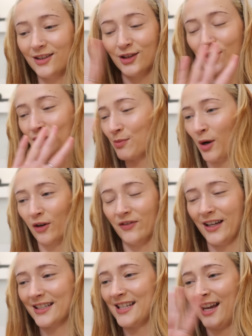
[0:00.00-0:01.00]
looked
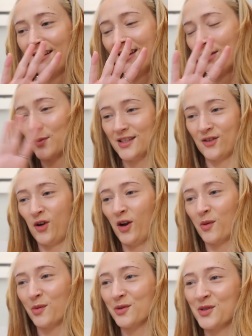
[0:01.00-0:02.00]
perfect. I, it was
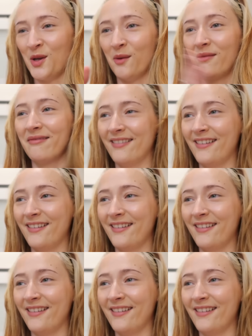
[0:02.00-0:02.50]
incredible. So